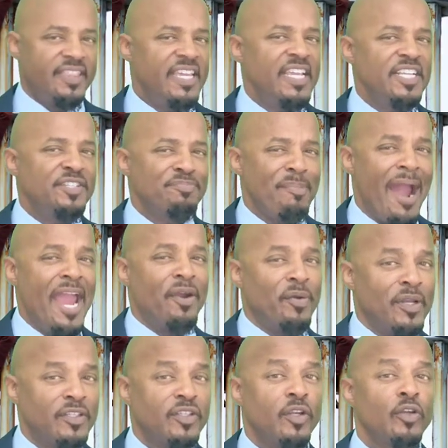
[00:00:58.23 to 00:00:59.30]
These
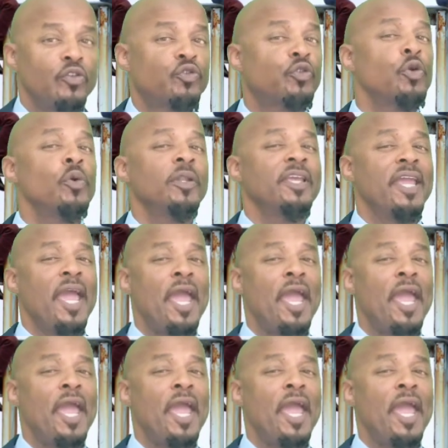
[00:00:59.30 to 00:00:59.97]
migrants truly